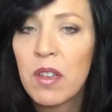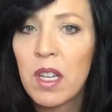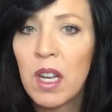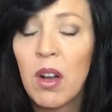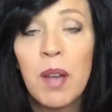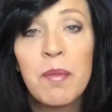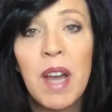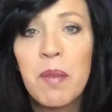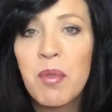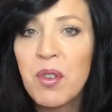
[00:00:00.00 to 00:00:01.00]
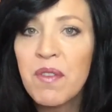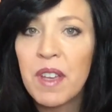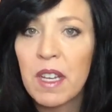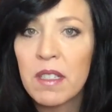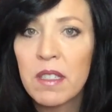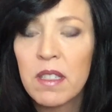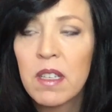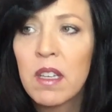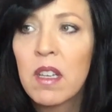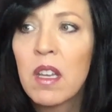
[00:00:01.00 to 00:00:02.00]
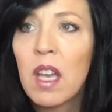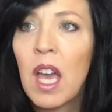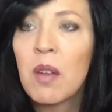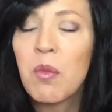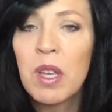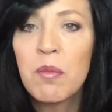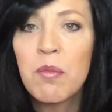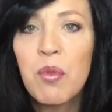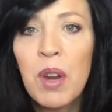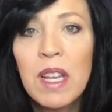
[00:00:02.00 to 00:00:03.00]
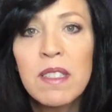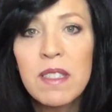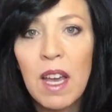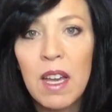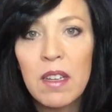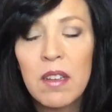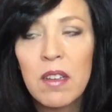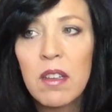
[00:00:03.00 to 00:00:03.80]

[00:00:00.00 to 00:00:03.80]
You know, I'm not perfect and we embrace that